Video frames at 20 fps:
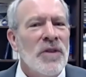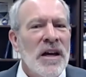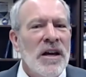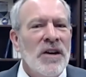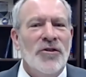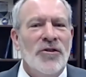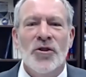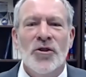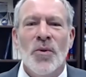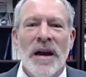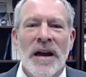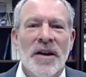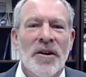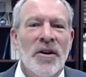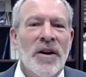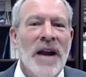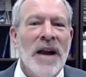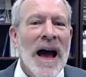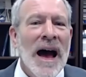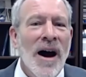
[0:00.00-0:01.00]
As you
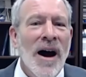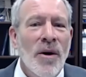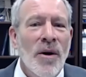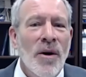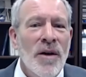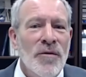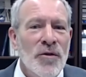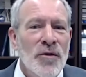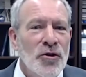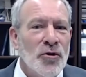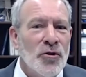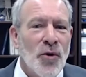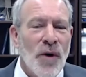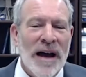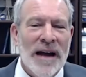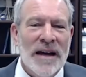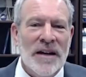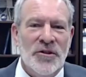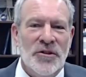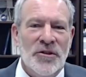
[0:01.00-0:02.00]
entered, how have you
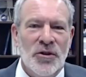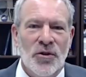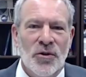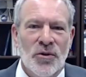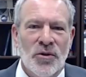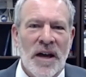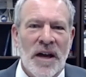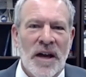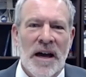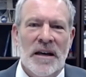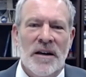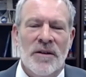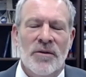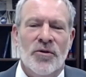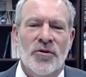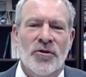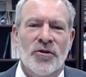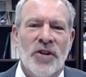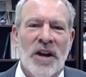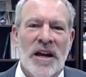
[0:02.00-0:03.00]
tried to kind of
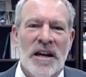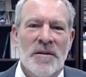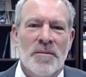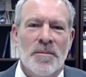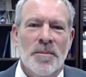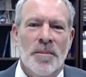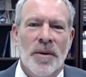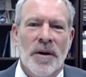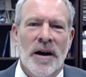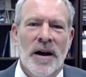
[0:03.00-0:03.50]
shape